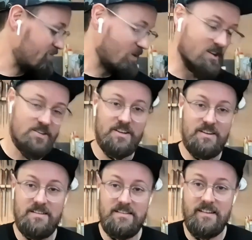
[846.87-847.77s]
in
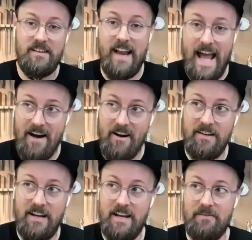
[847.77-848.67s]
production
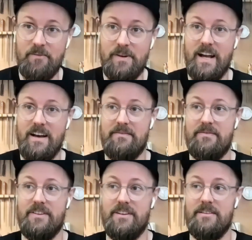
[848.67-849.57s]
now, and we have
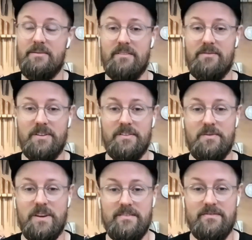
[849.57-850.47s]
one on the
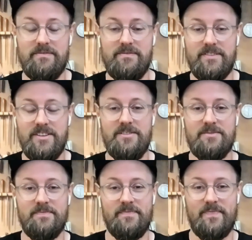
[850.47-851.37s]
way for you.